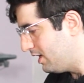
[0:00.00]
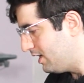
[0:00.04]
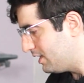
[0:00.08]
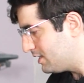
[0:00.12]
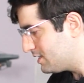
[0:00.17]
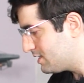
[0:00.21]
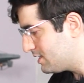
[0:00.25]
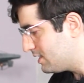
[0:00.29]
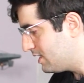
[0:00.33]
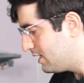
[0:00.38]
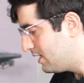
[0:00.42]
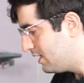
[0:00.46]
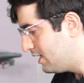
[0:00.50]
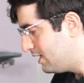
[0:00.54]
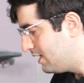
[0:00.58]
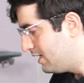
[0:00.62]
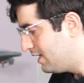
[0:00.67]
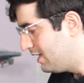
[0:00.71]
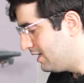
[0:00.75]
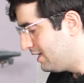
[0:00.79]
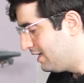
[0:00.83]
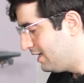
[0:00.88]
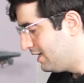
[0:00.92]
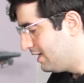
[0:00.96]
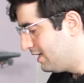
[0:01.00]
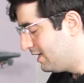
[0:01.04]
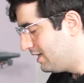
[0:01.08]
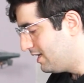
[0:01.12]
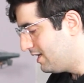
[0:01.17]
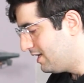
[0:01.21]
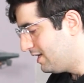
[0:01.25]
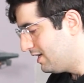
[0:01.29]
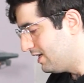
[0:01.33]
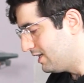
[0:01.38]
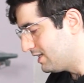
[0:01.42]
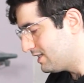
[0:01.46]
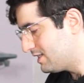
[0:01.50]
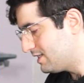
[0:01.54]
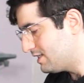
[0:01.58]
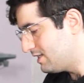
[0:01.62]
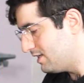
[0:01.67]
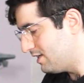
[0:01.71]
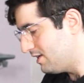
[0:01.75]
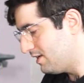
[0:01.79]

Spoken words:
let's see.